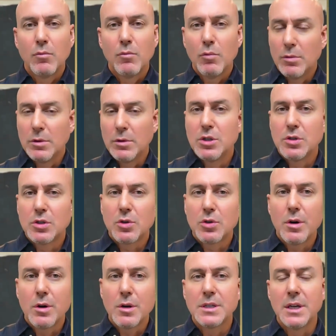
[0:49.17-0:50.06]
What would you
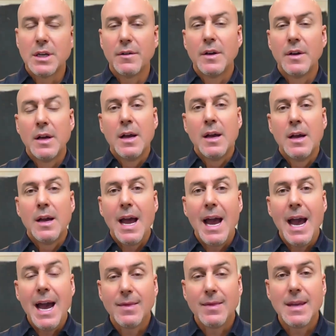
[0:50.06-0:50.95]
score yourself?
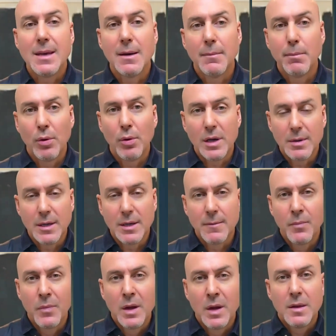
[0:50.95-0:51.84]
At the
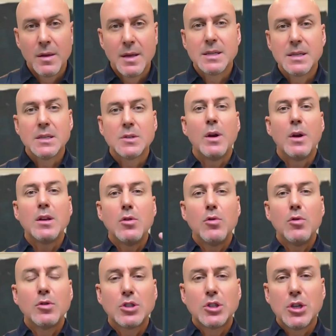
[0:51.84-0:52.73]
appointment, this is when
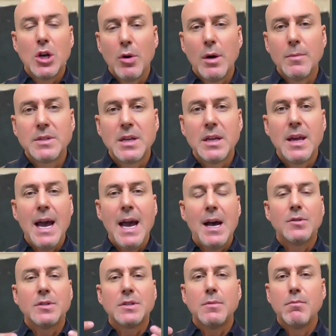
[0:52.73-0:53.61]
you show up to the
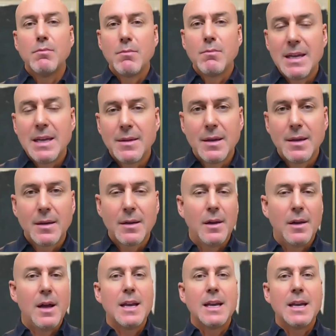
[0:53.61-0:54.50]
house, meet the
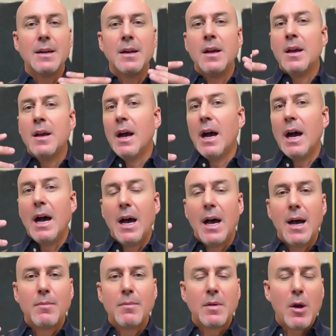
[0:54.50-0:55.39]
client,
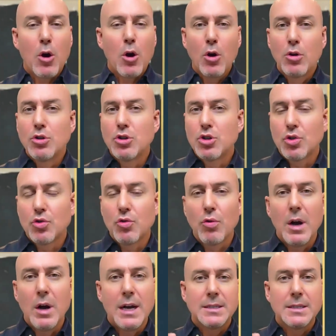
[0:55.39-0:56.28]
earn
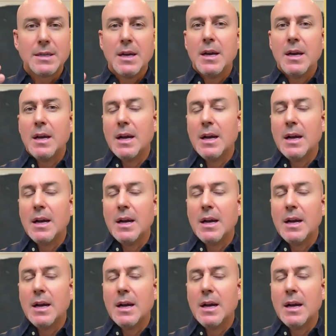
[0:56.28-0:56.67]
trust,